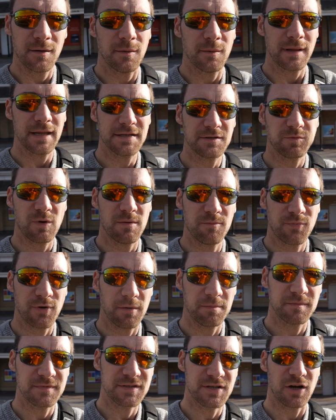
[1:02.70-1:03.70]
Well, that's one
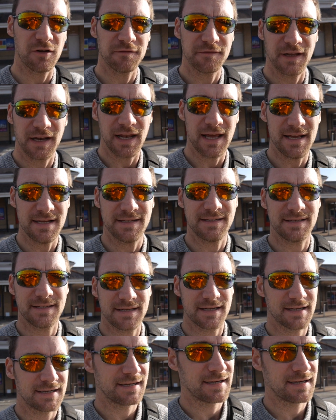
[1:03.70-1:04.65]
problem solved at least.